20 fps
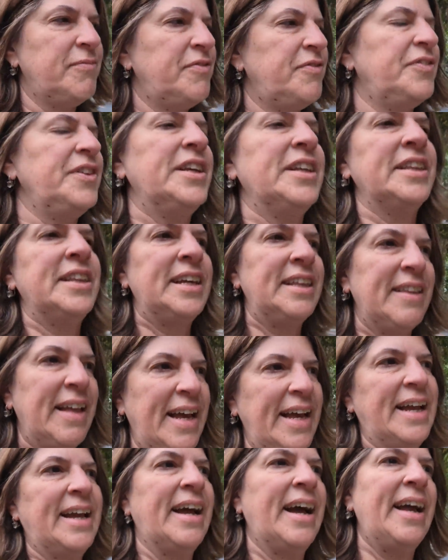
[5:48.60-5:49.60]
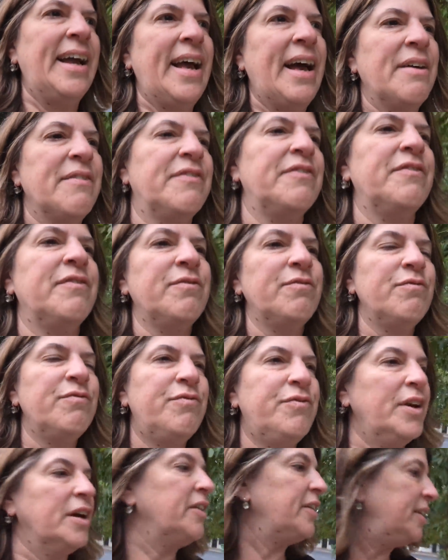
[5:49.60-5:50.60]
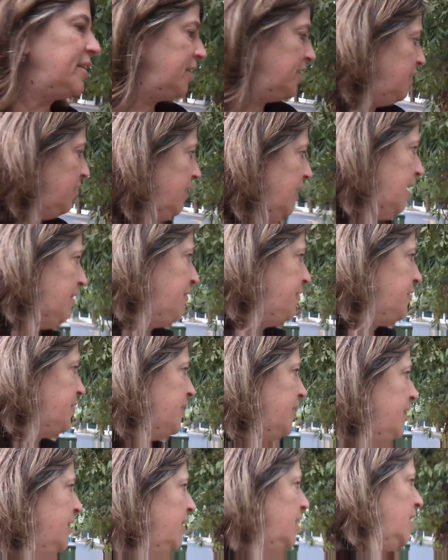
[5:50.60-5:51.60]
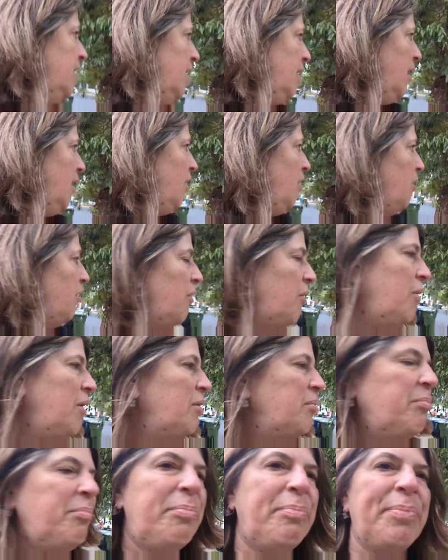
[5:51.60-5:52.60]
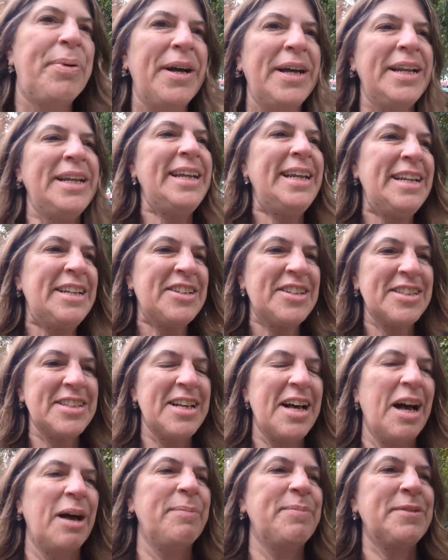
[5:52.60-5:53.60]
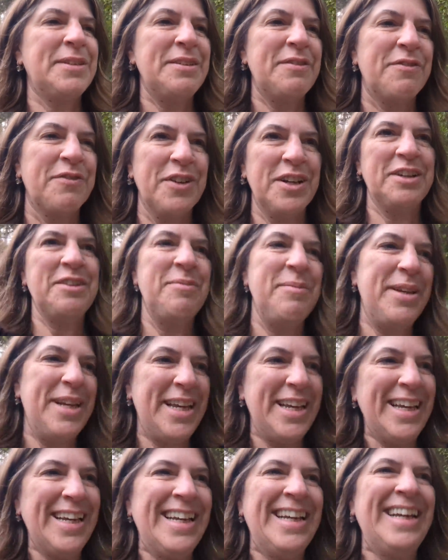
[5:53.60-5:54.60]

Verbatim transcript: feeling like I have very little left. Oh, Bunny just hopped in front of me.